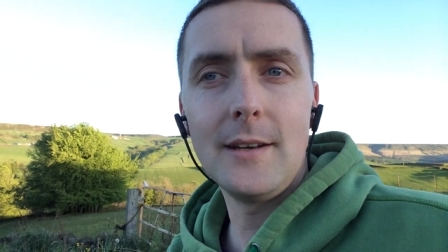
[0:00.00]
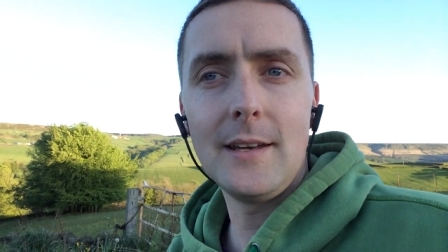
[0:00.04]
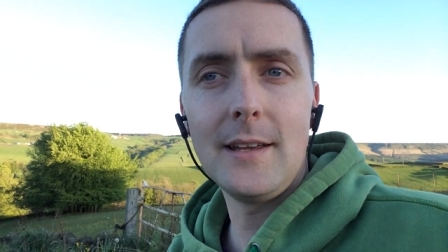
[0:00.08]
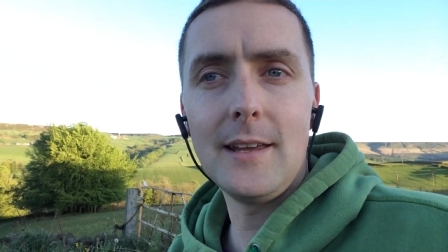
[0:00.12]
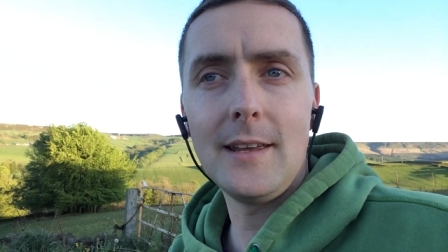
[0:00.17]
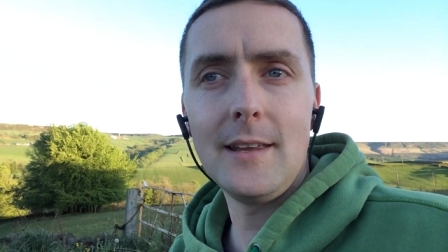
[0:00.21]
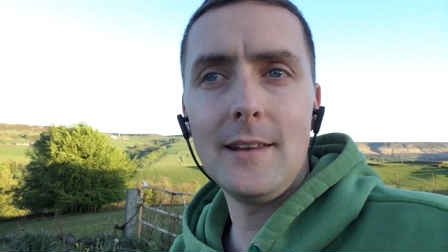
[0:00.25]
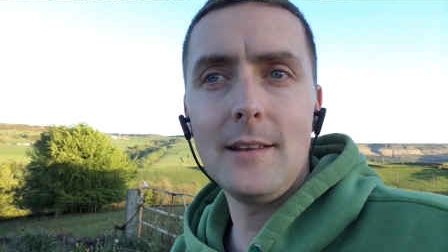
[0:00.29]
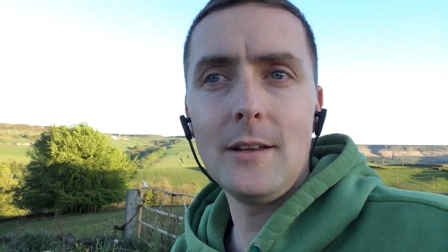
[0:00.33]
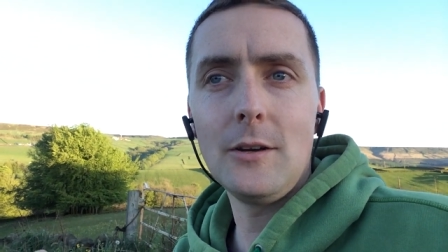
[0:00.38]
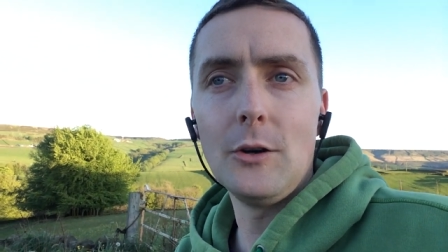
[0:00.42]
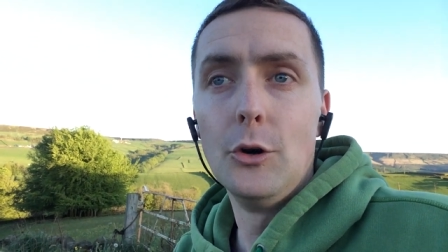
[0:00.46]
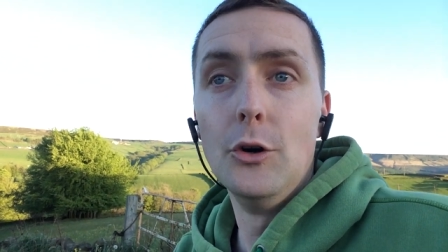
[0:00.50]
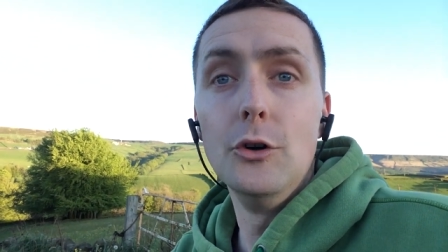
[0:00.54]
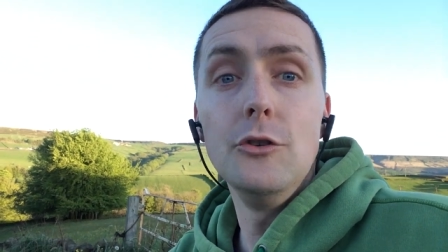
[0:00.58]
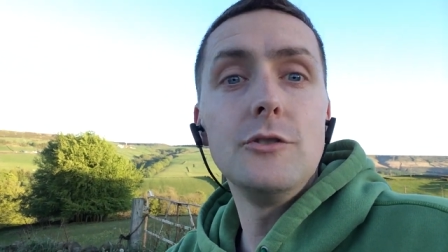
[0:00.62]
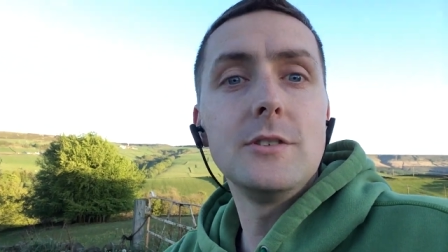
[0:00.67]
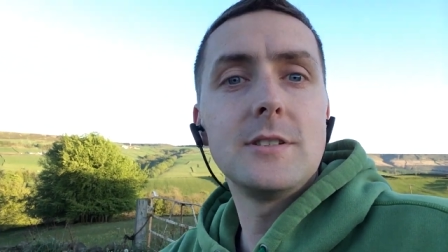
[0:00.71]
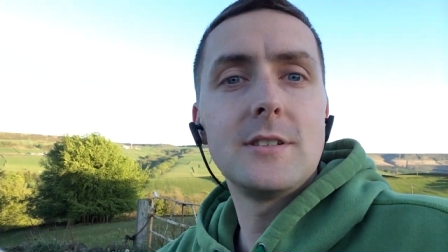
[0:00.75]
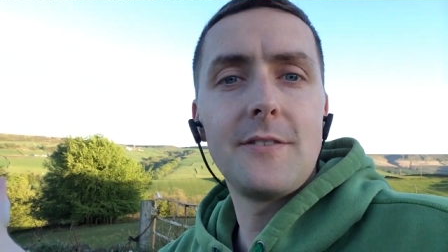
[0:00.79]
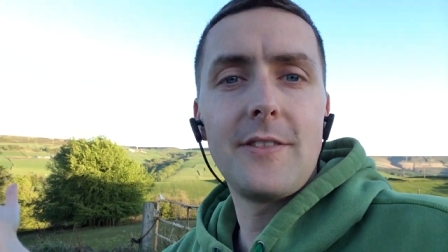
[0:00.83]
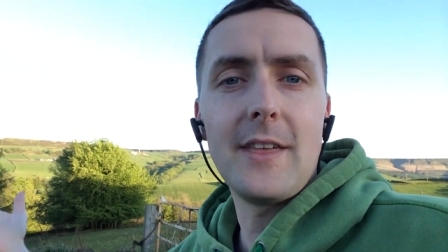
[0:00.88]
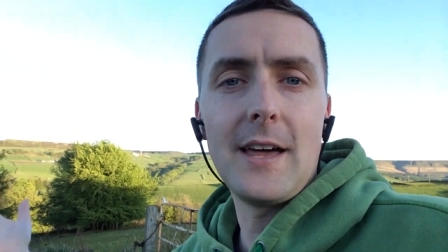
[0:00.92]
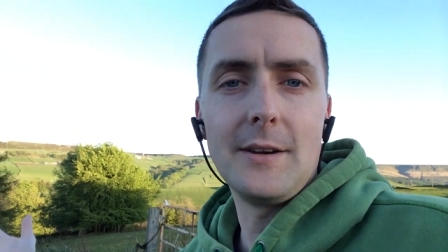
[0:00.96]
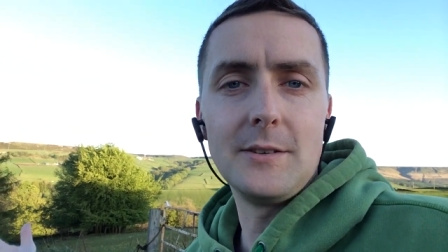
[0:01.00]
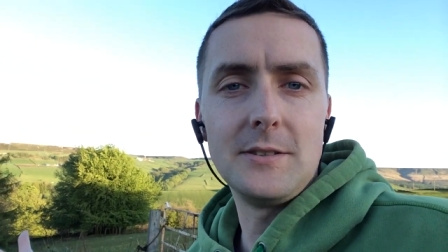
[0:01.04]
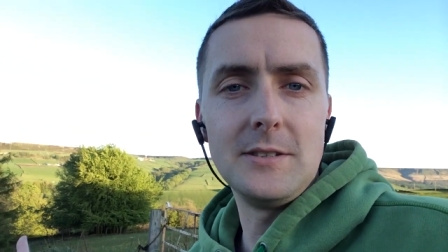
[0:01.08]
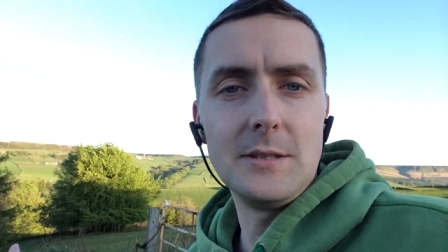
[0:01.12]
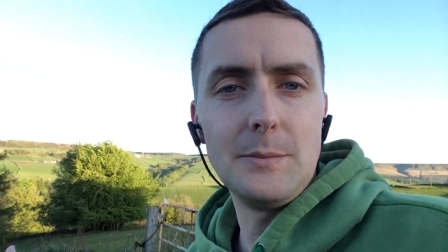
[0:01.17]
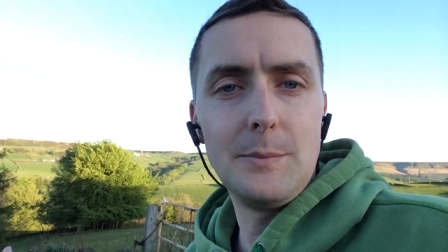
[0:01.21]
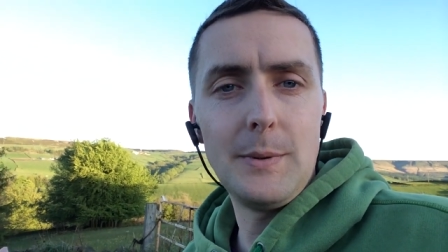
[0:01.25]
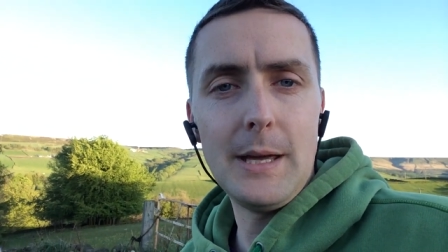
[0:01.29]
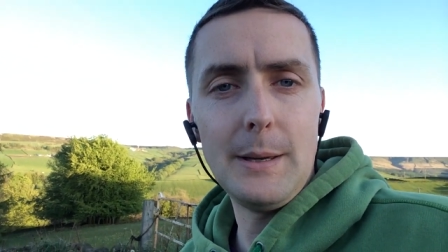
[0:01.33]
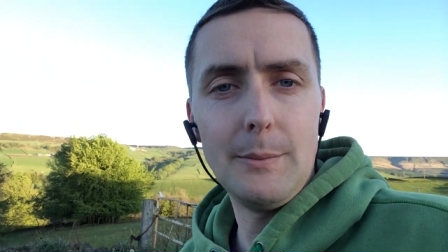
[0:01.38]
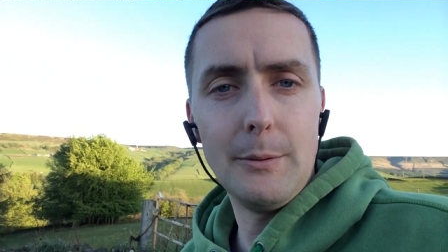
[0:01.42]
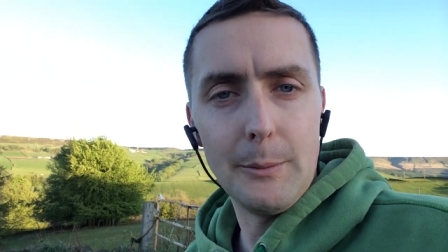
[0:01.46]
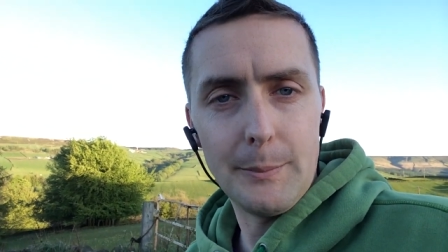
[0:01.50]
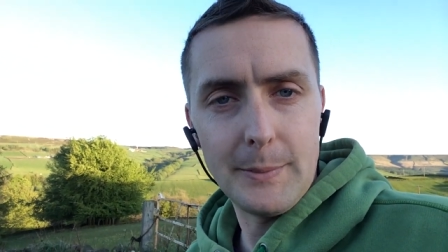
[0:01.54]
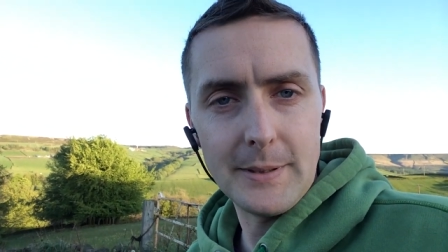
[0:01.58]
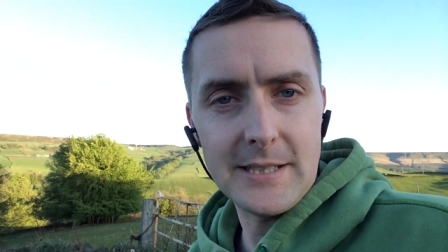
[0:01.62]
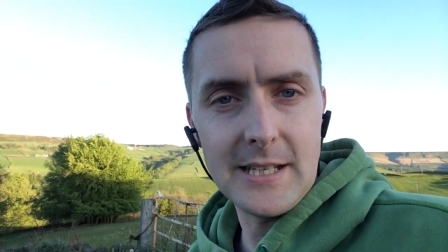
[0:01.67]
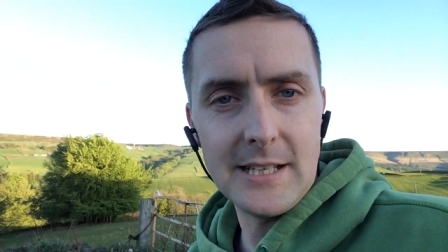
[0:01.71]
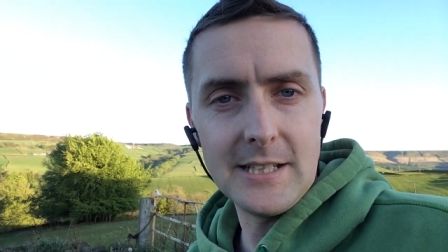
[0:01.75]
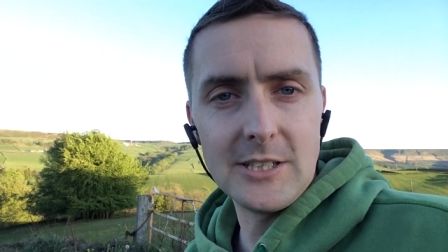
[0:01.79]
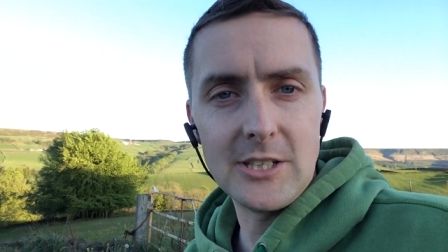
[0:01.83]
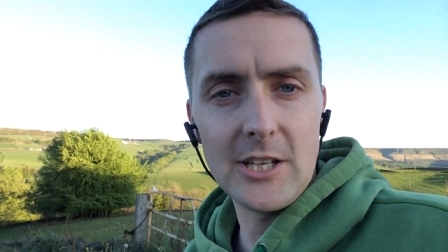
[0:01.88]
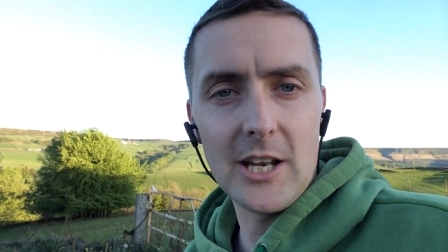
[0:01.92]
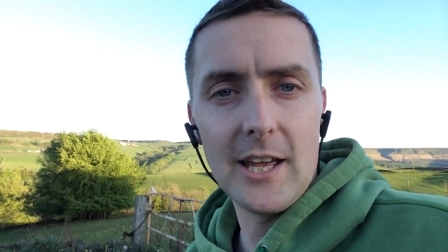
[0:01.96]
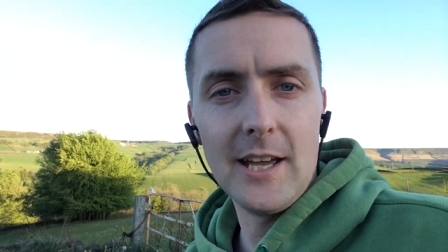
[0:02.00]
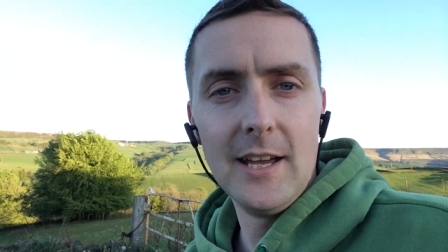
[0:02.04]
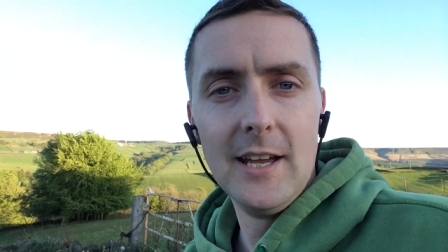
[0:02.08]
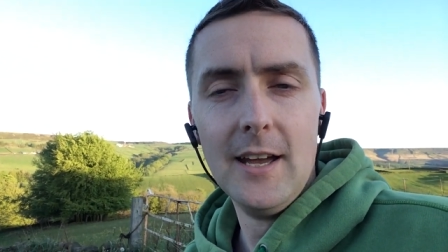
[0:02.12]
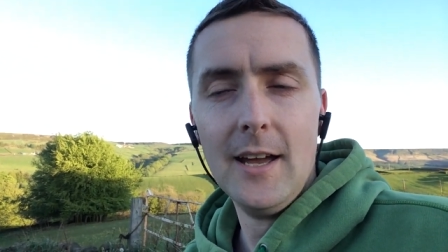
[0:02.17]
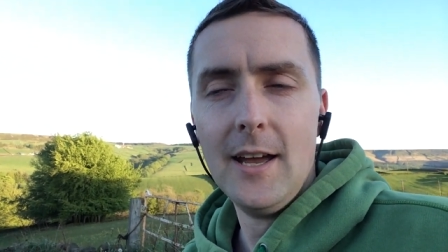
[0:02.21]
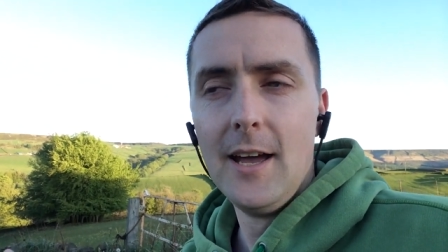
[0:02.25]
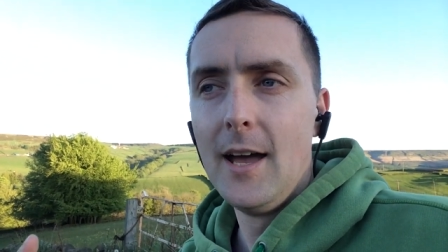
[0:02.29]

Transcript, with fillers: And it, hundreds of thousands of people potentially.